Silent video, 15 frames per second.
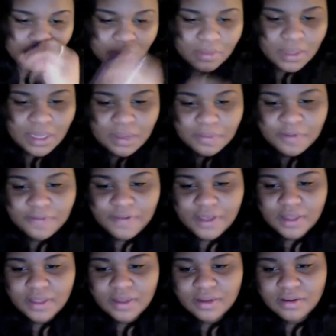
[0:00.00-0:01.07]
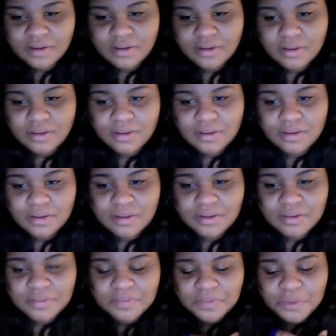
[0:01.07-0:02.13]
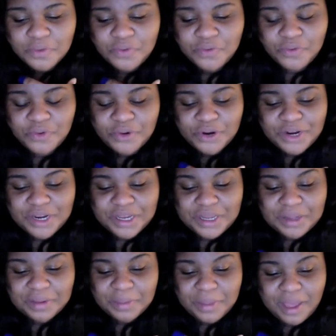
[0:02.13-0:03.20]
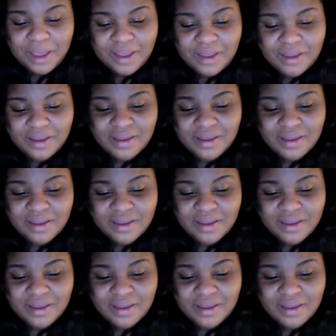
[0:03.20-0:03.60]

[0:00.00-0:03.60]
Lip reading: deep feeling for him. Like